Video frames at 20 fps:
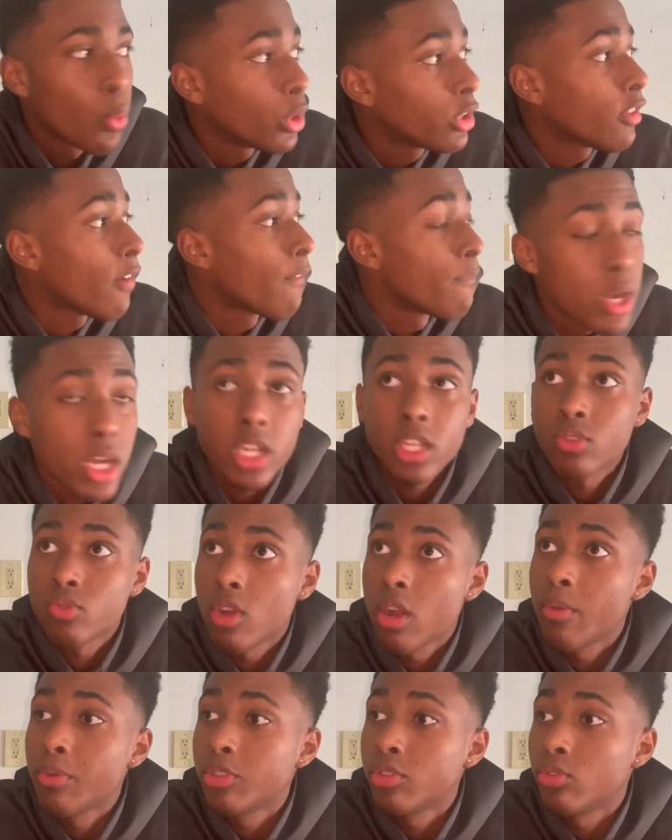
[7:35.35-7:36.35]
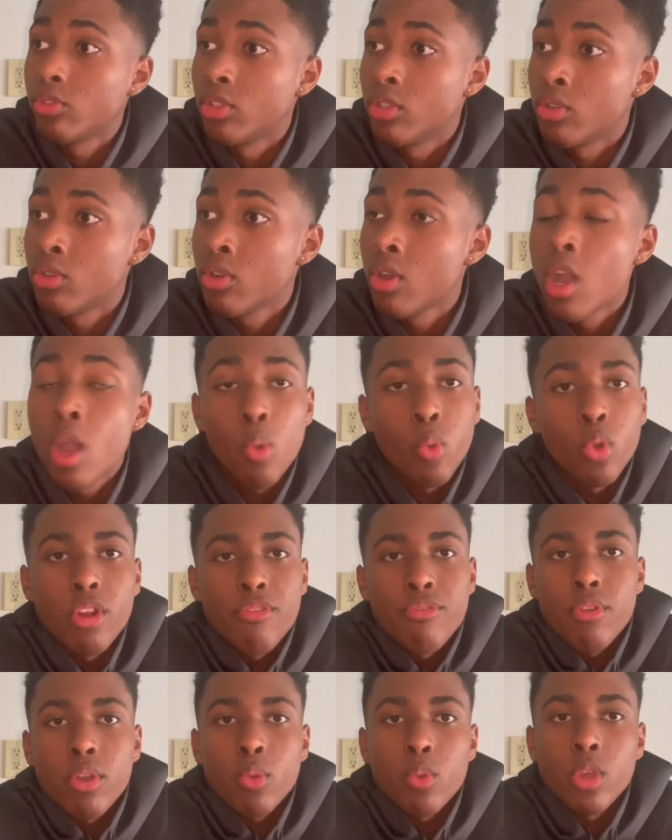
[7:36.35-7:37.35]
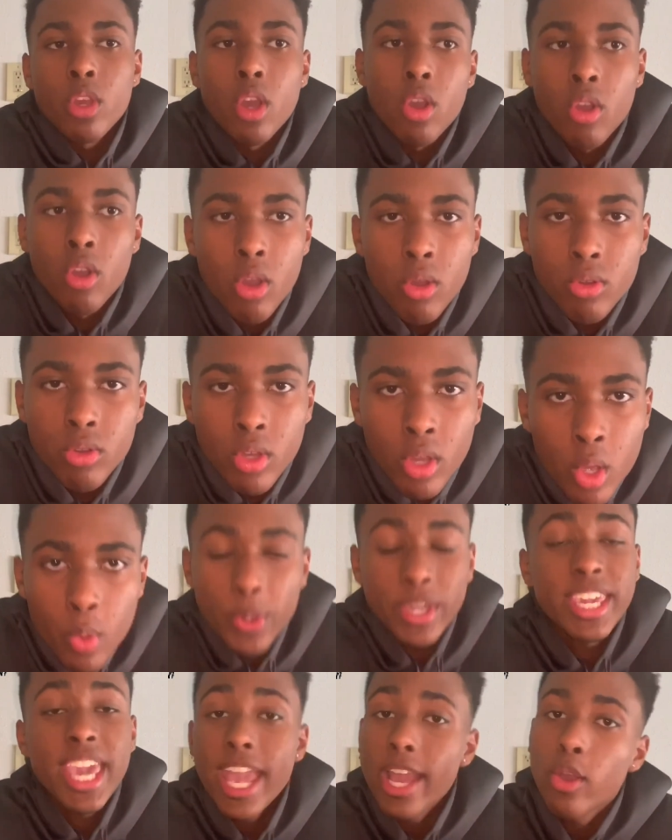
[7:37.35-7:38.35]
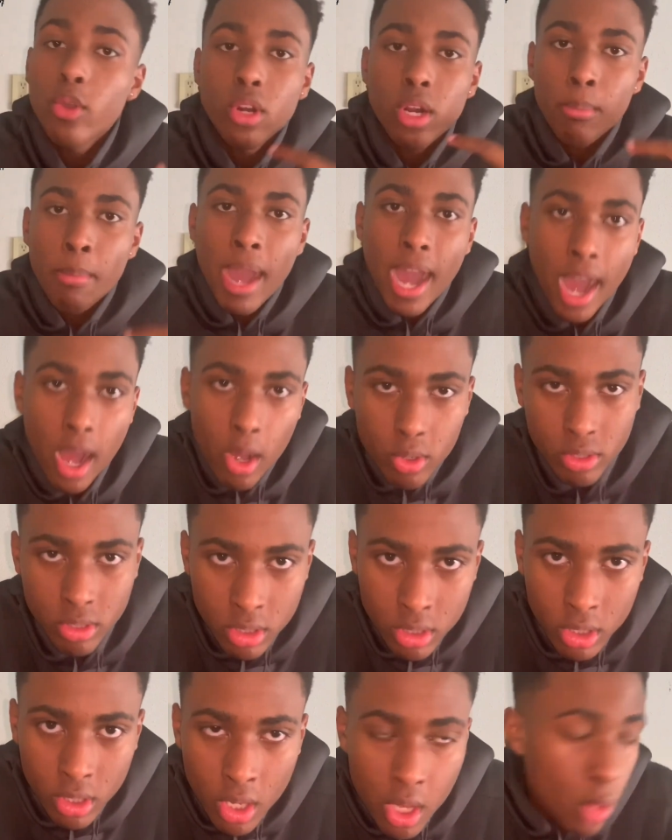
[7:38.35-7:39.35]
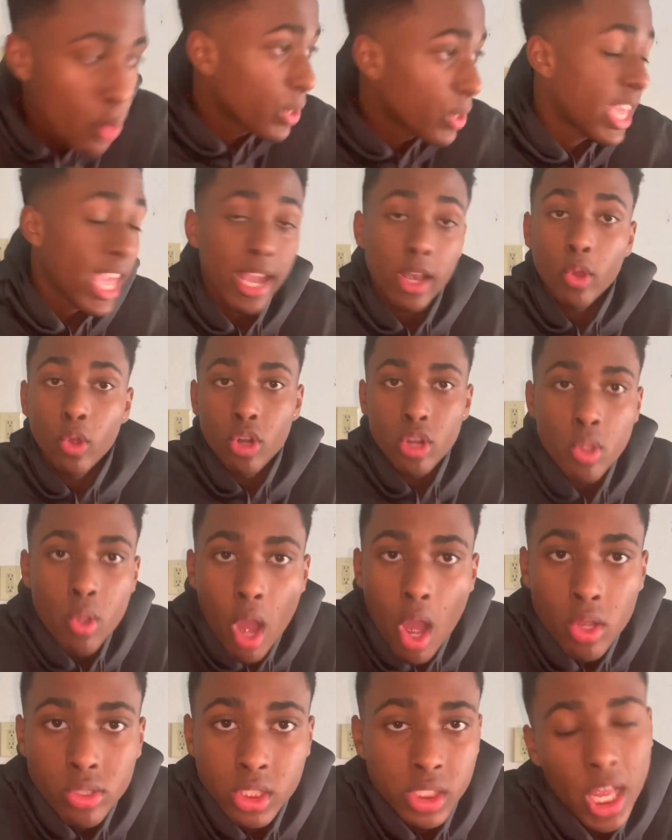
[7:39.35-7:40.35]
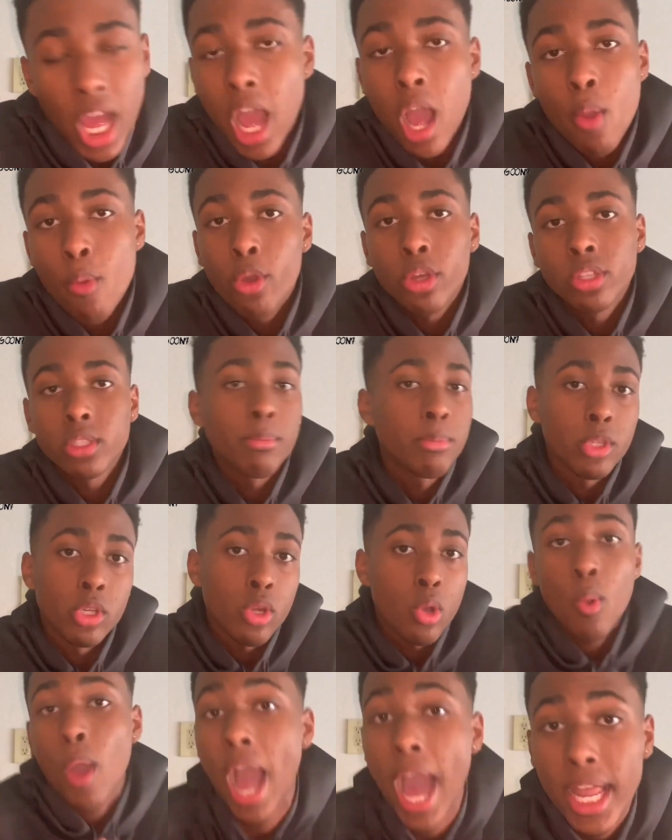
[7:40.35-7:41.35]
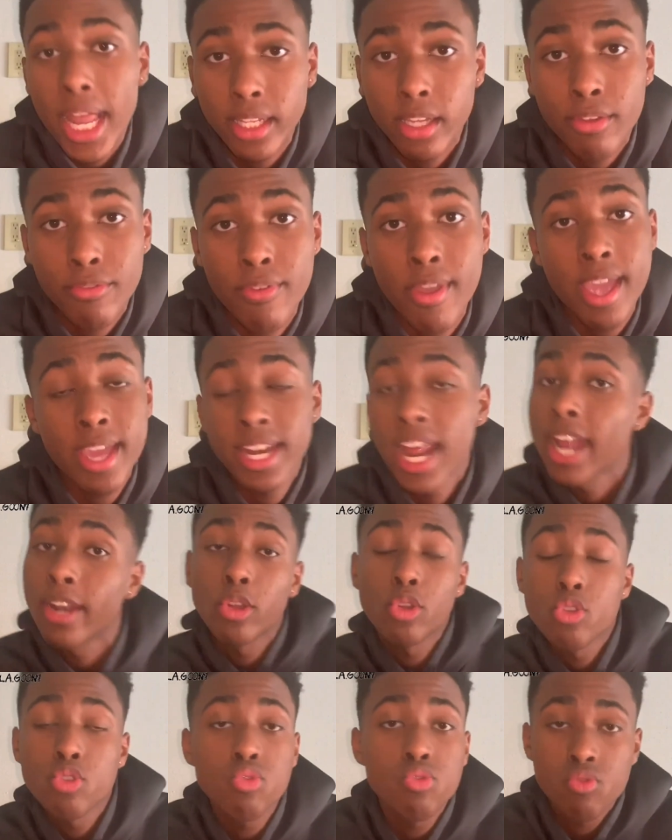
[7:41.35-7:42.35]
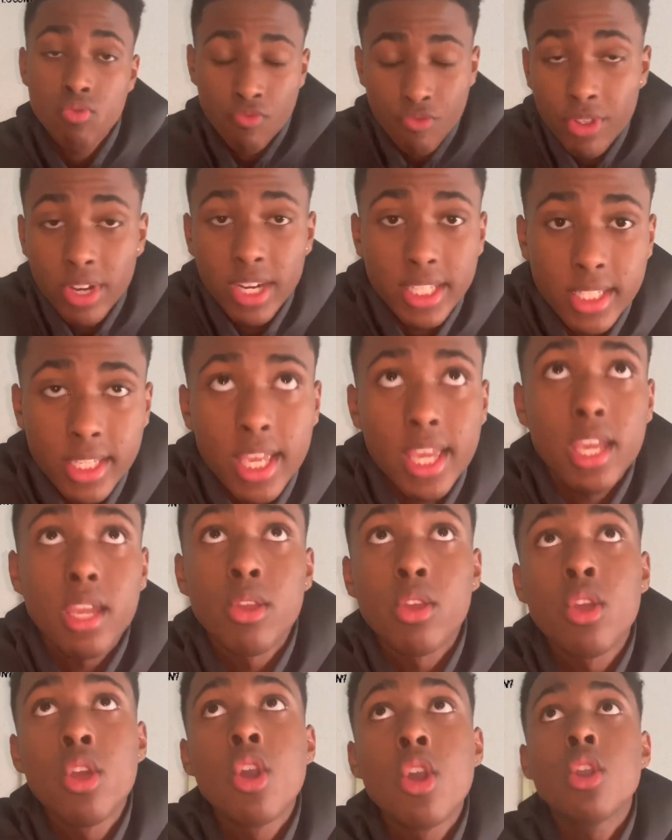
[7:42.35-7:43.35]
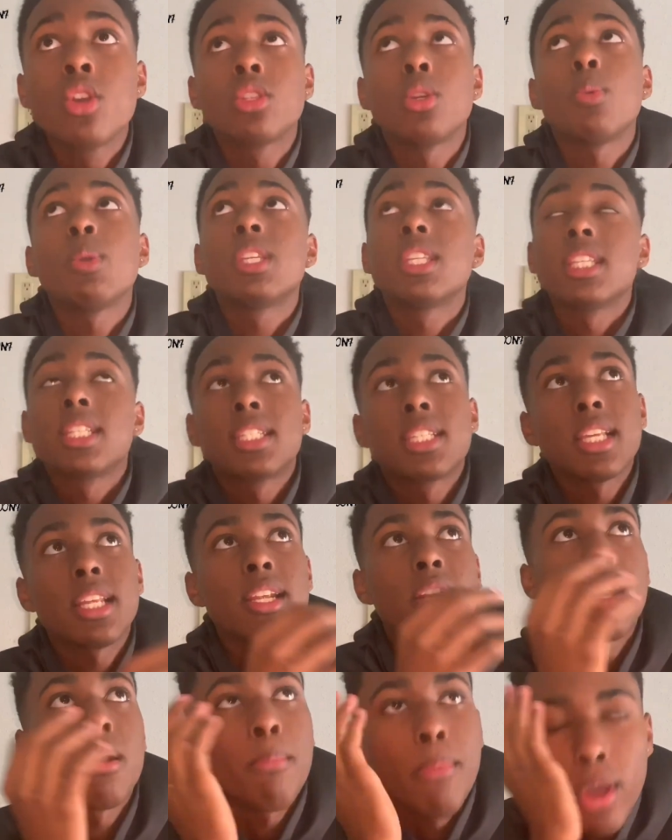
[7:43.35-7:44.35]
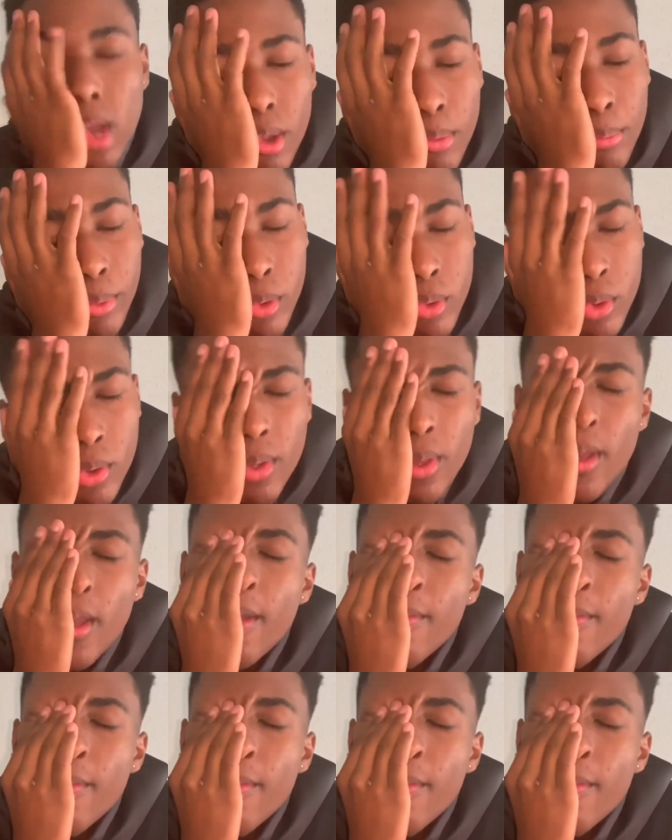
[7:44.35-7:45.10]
Where the fuck we gonna go? We can't go to my house. We can't go to your house because I don't want them to know where I live at, and I know you feel the same. So we just sit in the mall, bro.